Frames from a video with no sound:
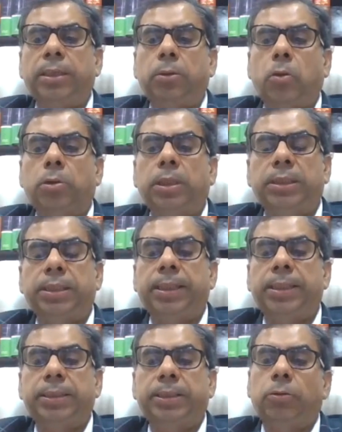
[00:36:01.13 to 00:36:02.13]
and the
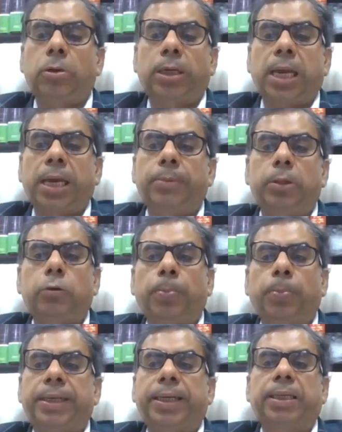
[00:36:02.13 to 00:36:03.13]
non-resident is not liable to
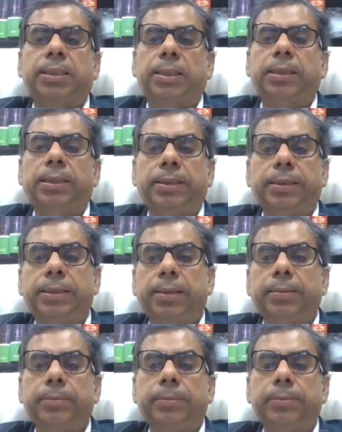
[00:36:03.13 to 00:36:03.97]
pay tax in India.